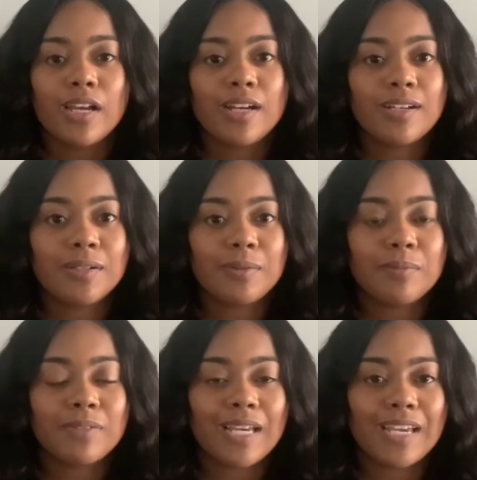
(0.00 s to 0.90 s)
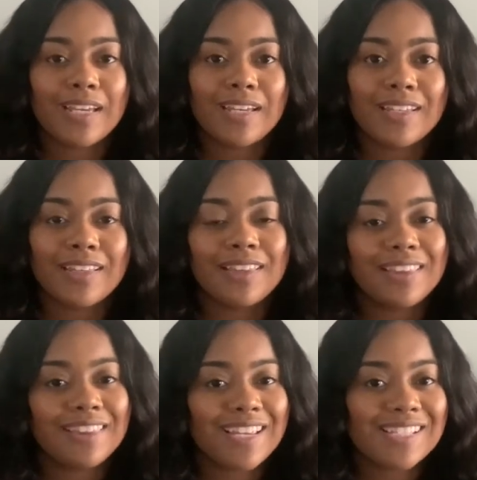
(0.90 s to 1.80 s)
And
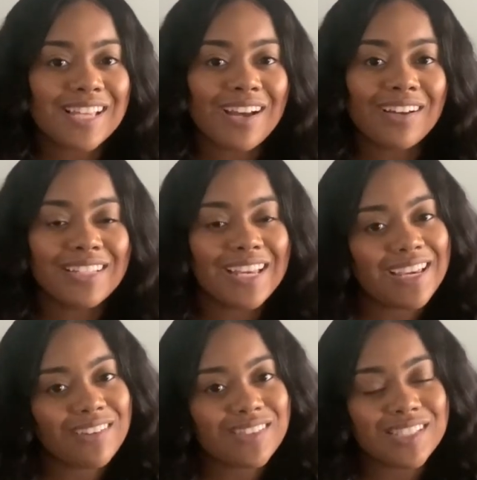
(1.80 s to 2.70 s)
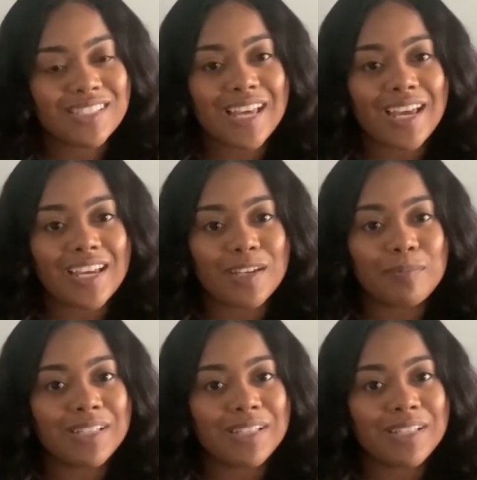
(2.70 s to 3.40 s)
that's all I have to say.